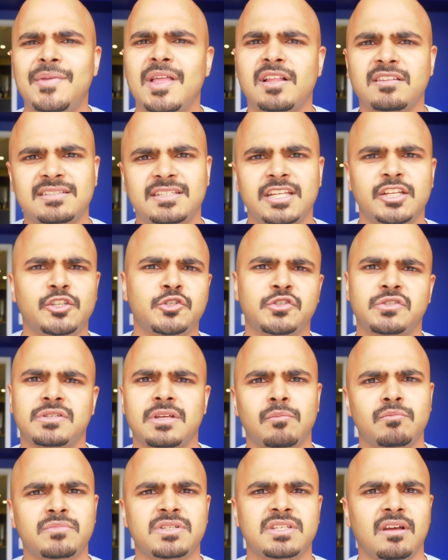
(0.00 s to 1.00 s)
stitch
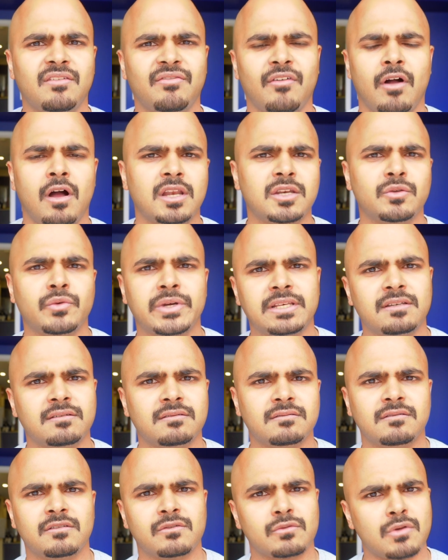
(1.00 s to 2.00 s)
some stuff onto it
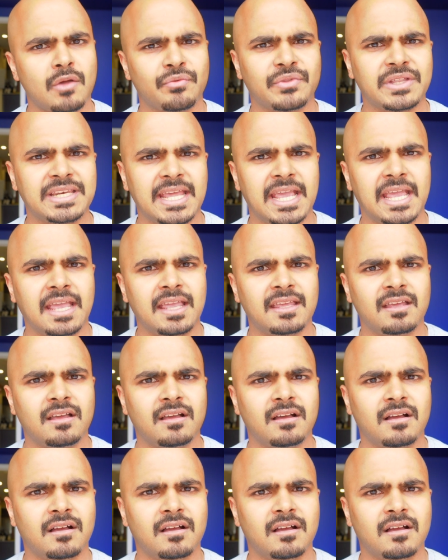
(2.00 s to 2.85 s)
throughout the day.